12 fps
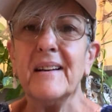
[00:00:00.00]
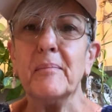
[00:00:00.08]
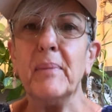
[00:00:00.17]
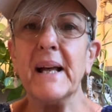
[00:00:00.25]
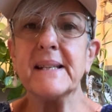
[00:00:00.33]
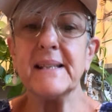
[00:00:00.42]

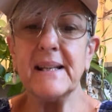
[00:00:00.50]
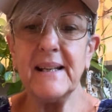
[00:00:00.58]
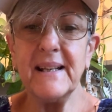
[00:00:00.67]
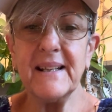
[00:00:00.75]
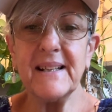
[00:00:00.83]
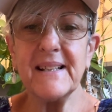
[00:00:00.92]

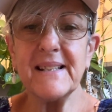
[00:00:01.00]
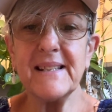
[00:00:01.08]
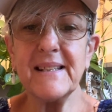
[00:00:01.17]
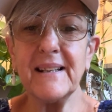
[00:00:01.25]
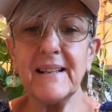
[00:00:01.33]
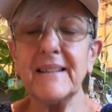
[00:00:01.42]

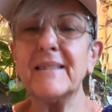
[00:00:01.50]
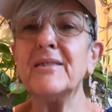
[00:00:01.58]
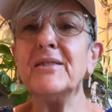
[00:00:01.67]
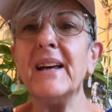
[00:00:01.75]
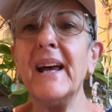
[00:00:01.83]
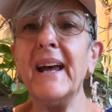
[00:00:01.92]
Blessings
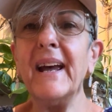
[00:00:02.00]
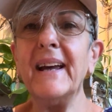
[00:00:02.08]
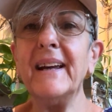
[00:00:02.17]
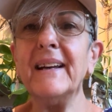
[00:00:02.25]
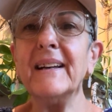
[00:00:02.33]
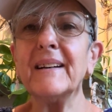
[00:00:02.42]

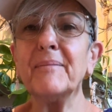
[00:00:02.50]
today,